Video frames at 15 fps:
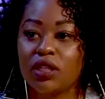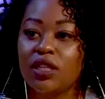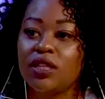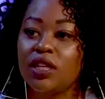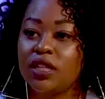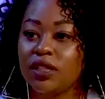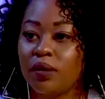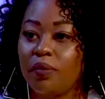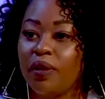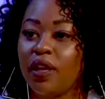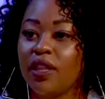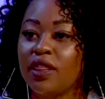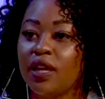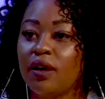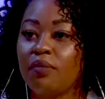to
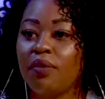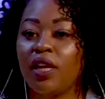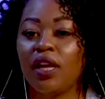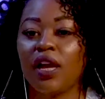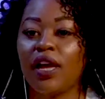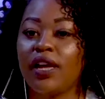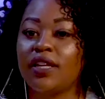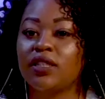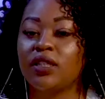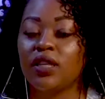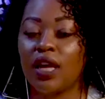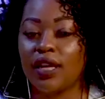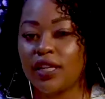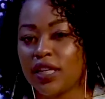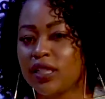discipline them because
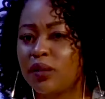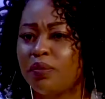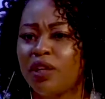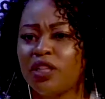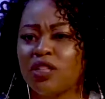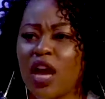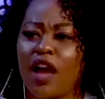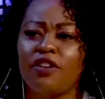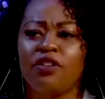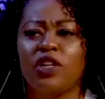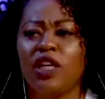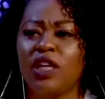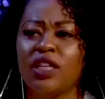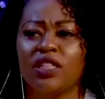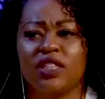mm-hmm. in disciplining a child, you
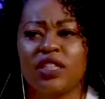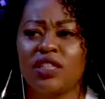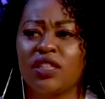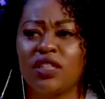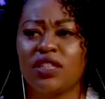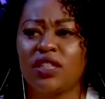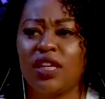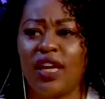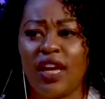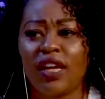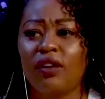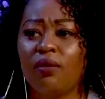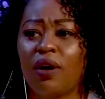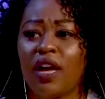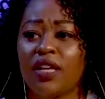need consistency
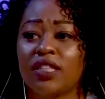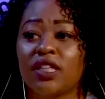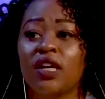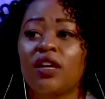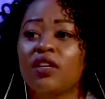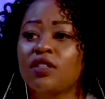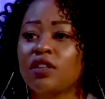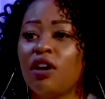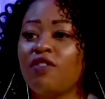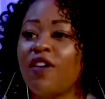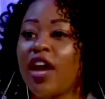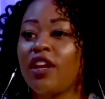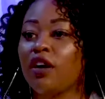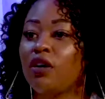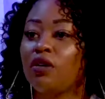anyways. So if
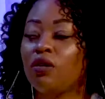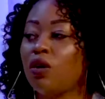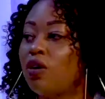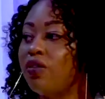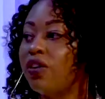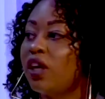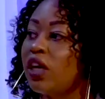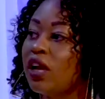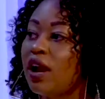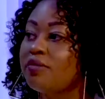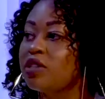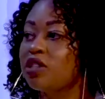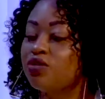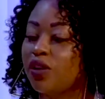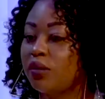I know over here,
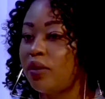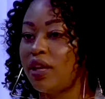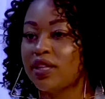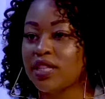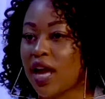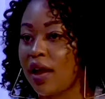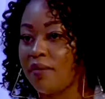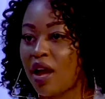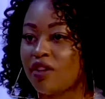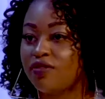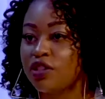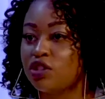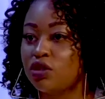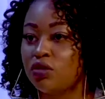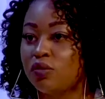I'm just going to be in timeout
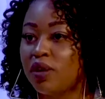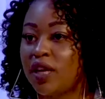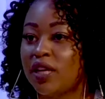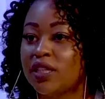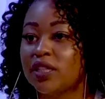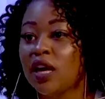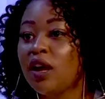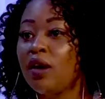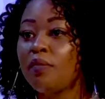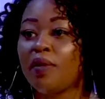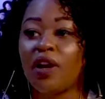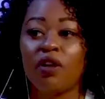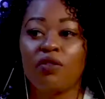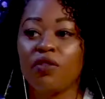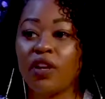for two minutes,
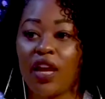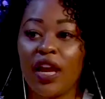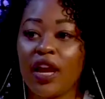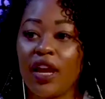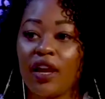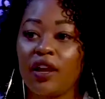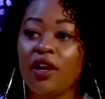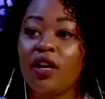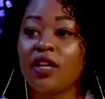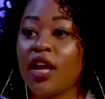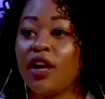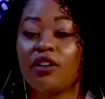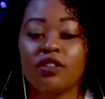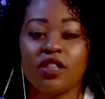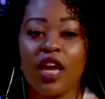but over there,
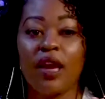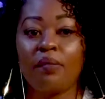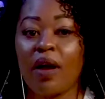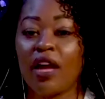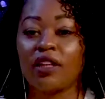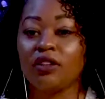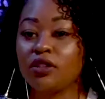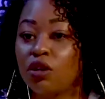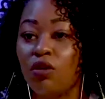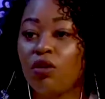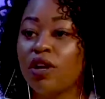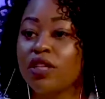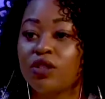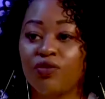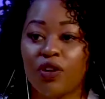they're going to take my
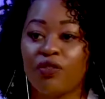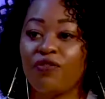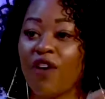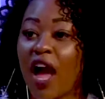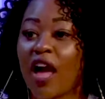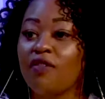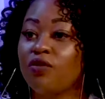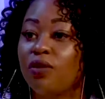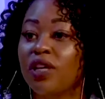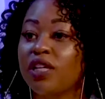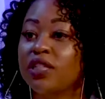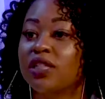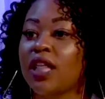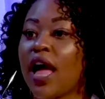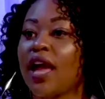toys for five
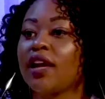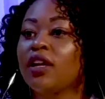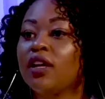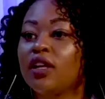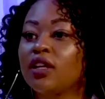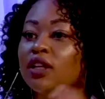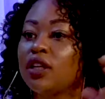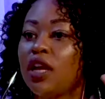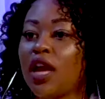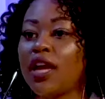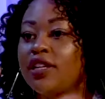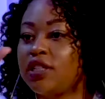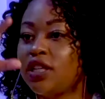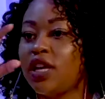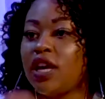weeks. Like
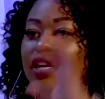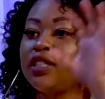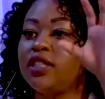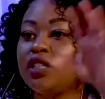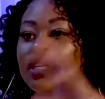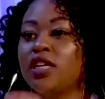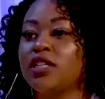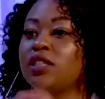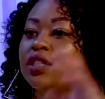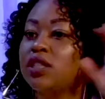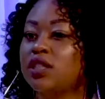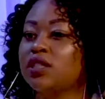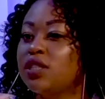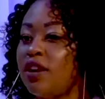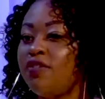it's, it's just
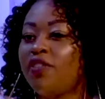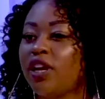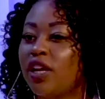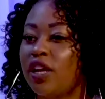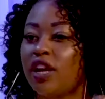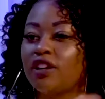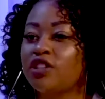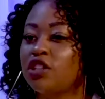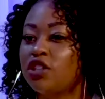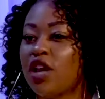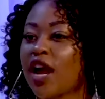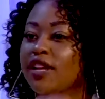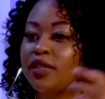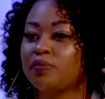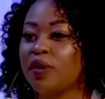different and they'll just
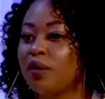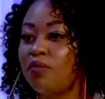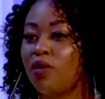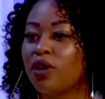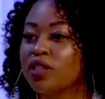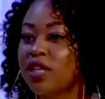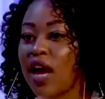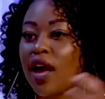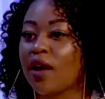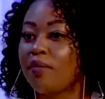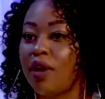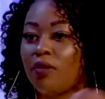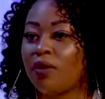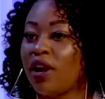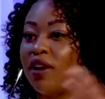try to spend more time
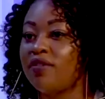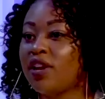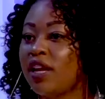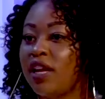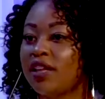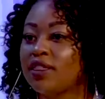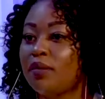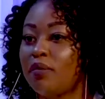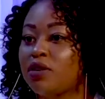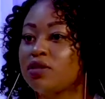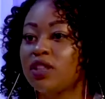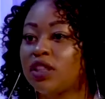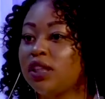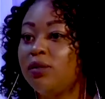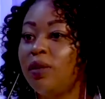at wherever they get the
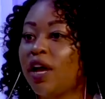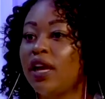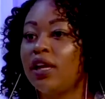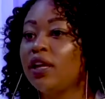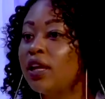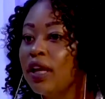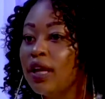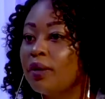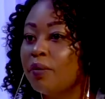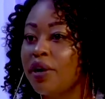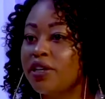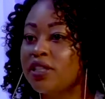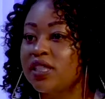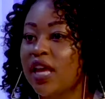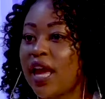most leeway
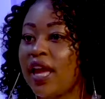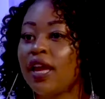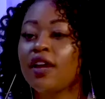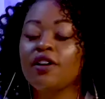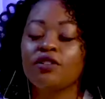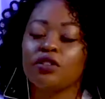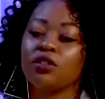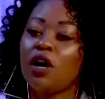per se. Mm-hmm.